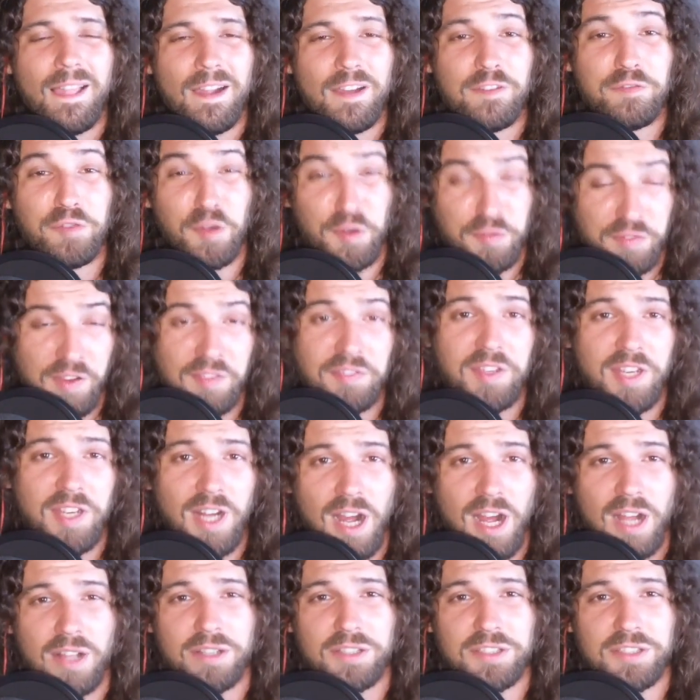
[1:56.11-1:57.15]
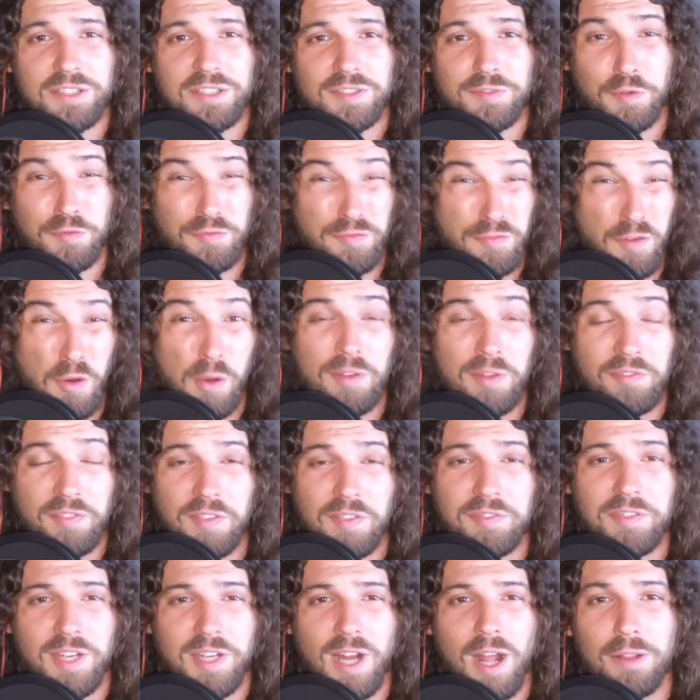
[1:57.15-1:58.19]
For $50. For a
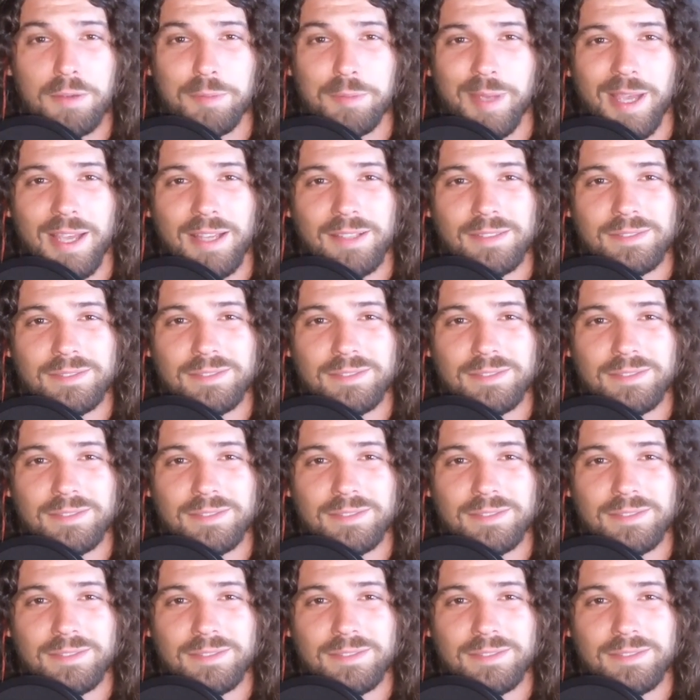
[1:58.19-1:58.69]
$50 bet.